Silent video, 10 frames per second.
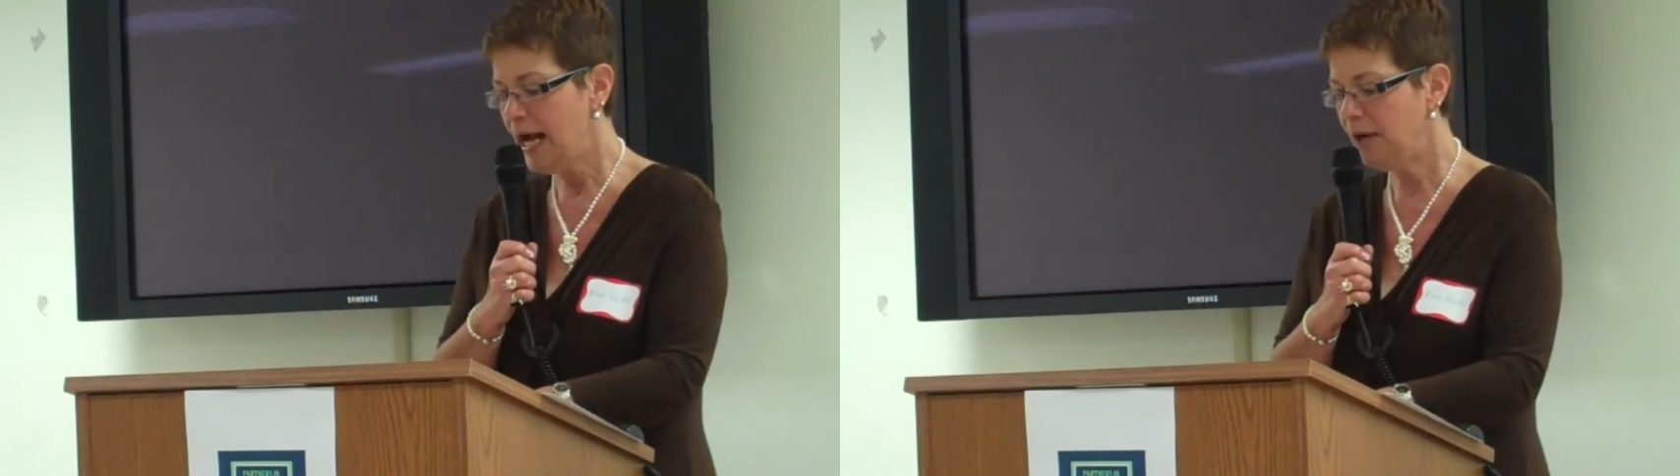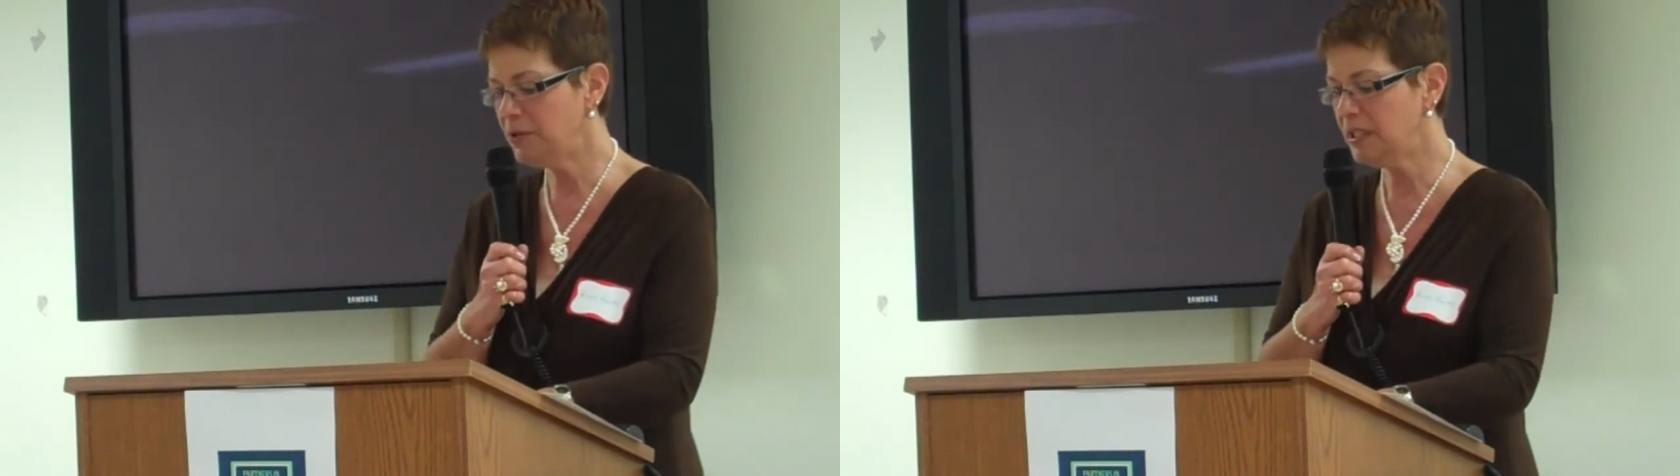
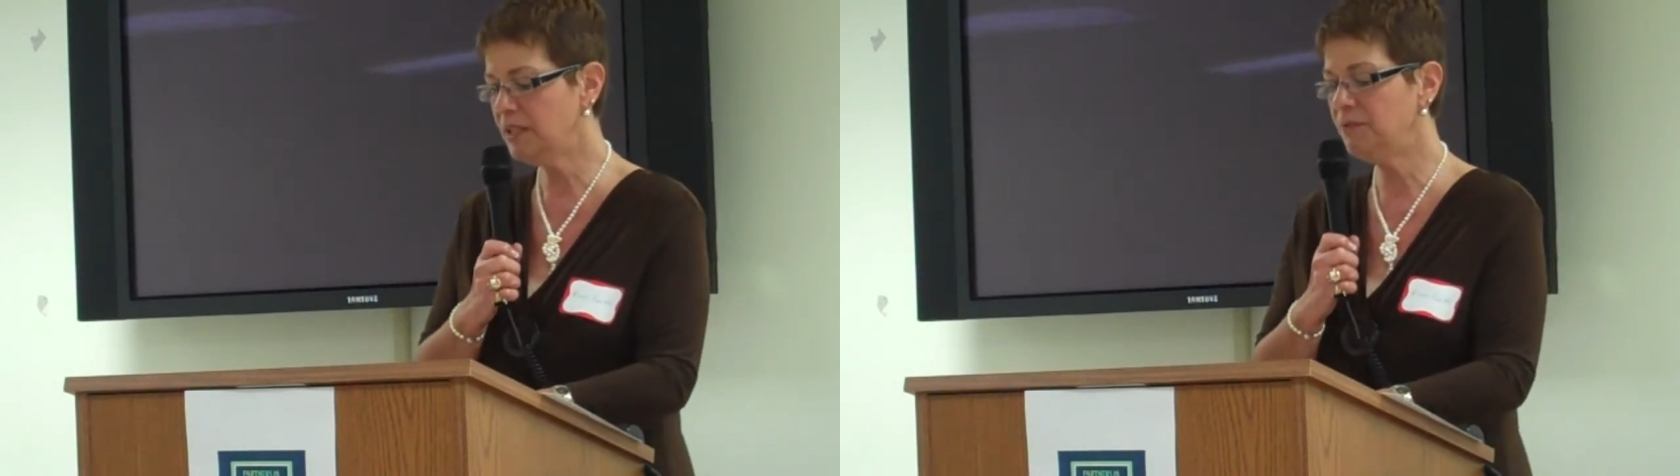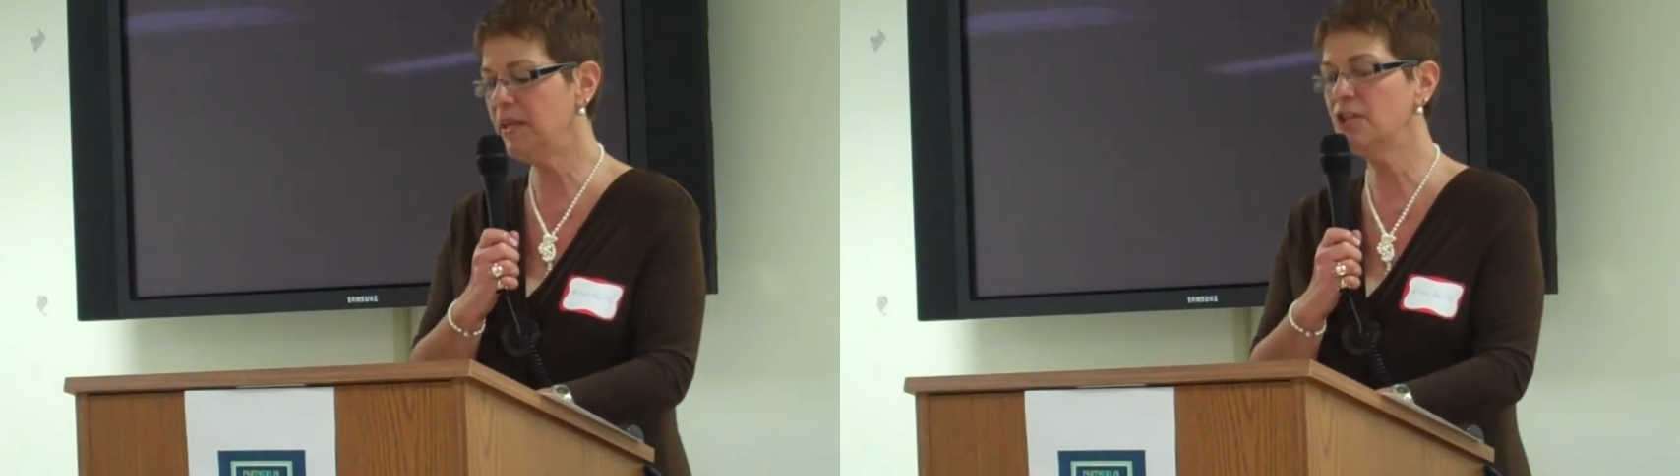how to
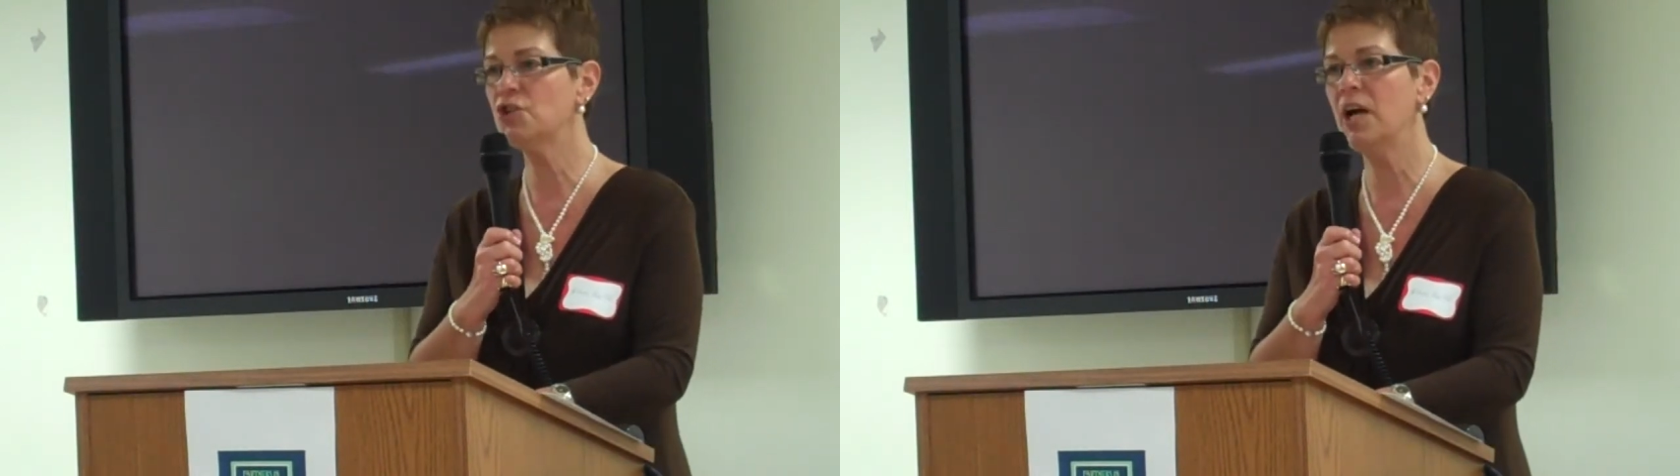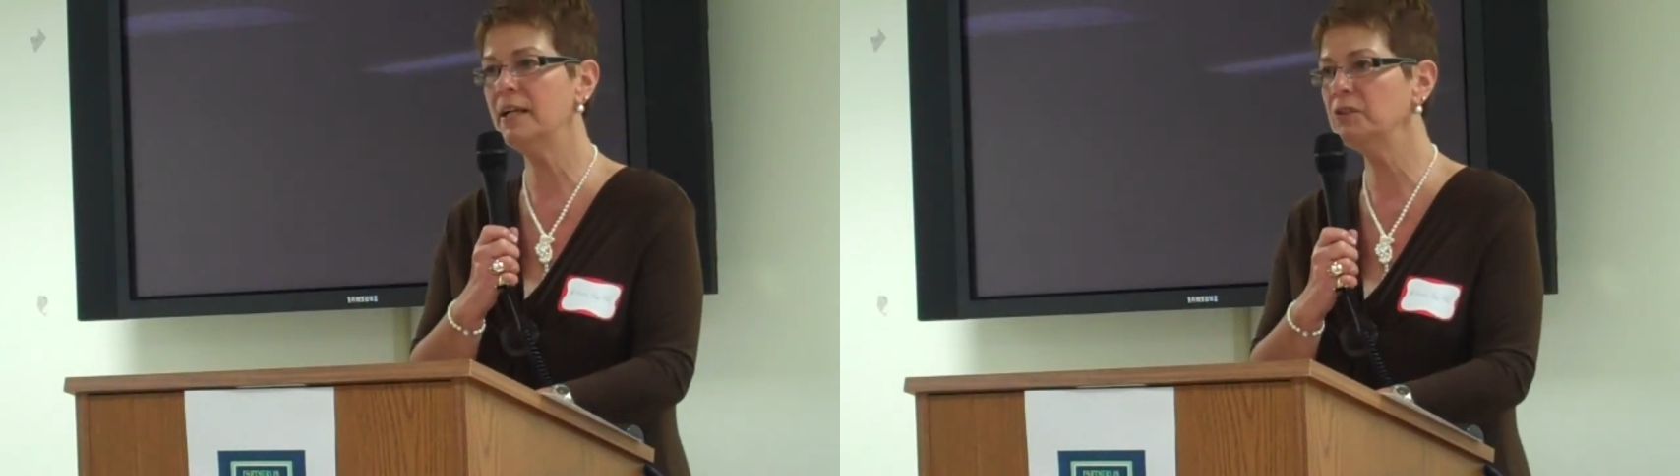give their
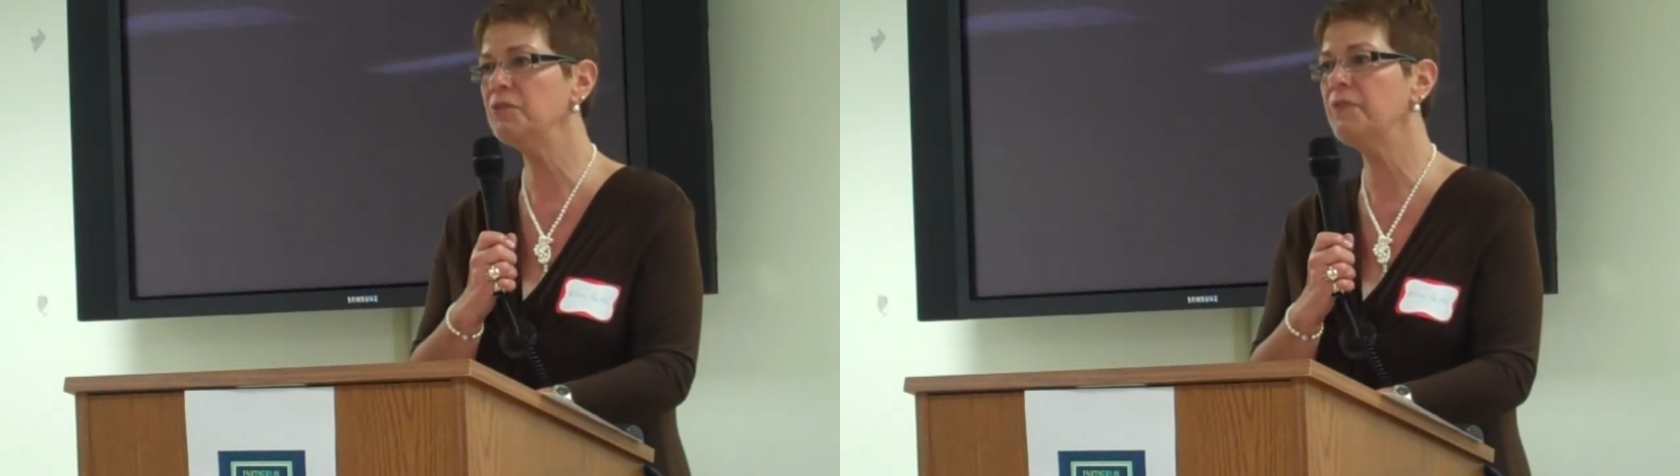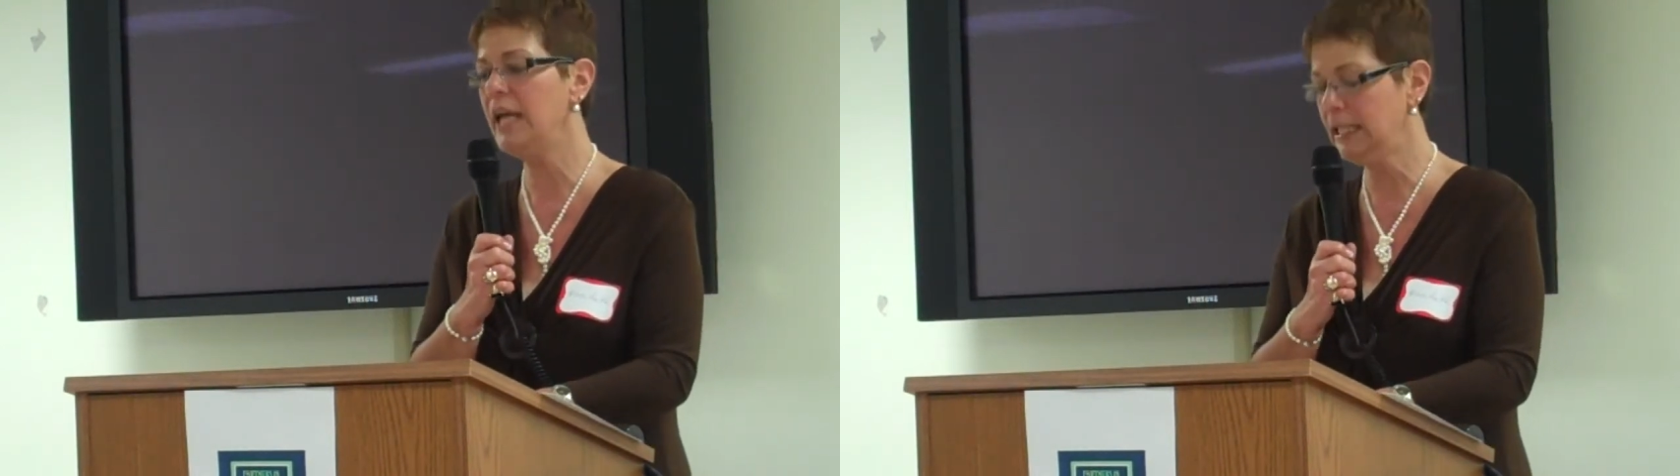child
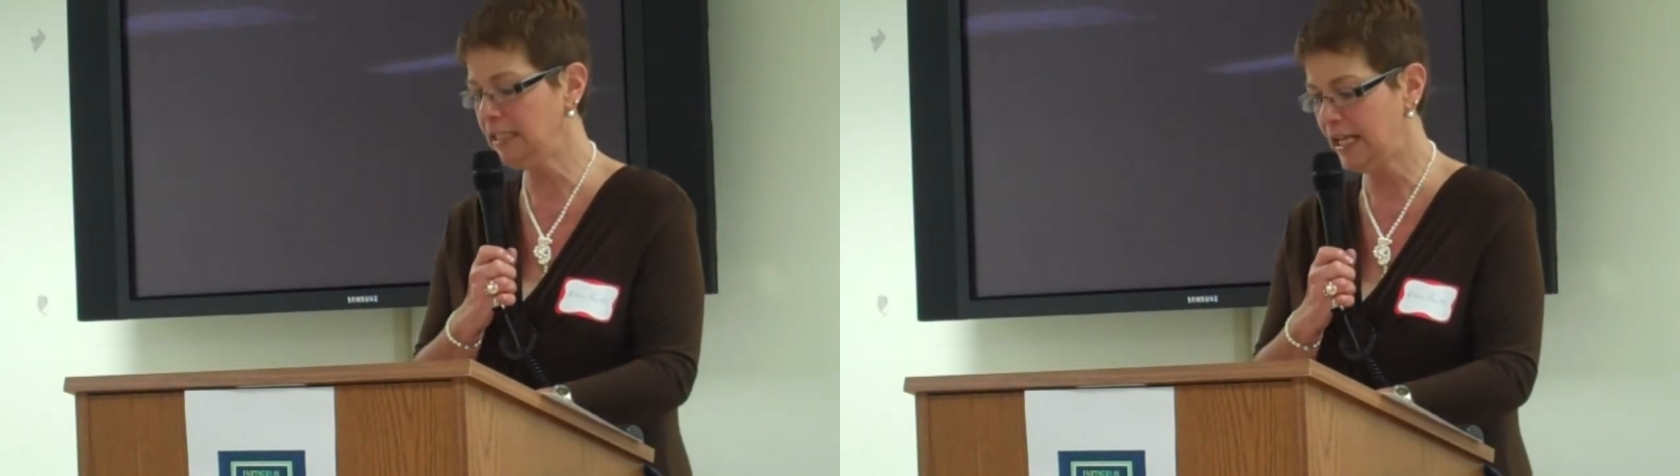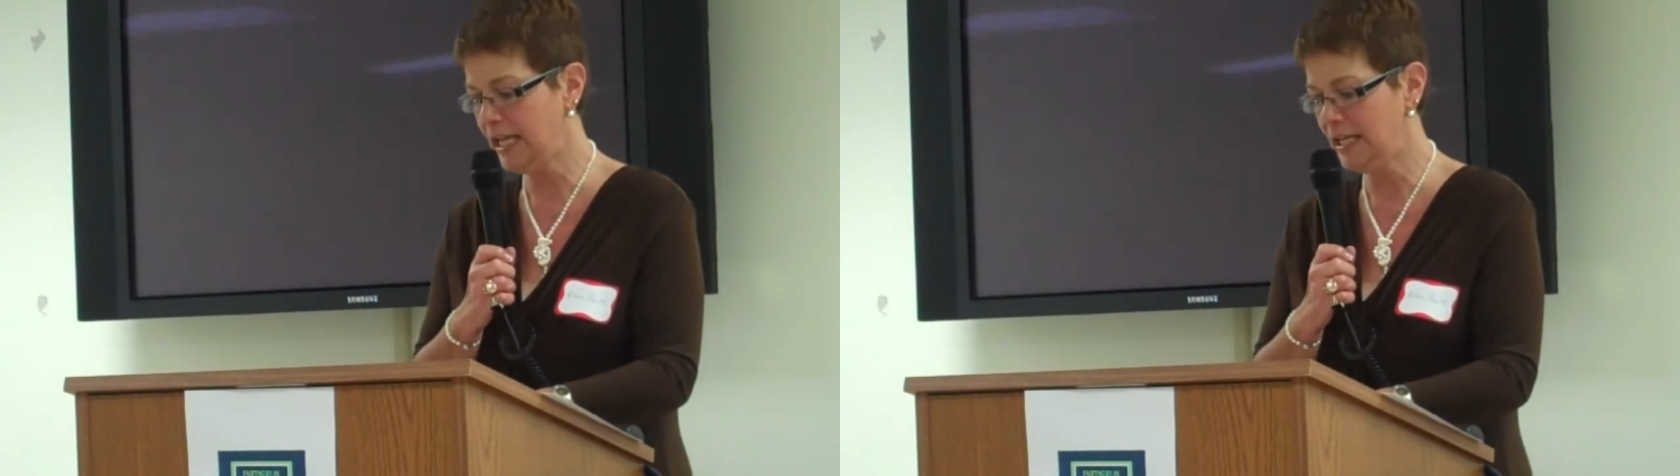of any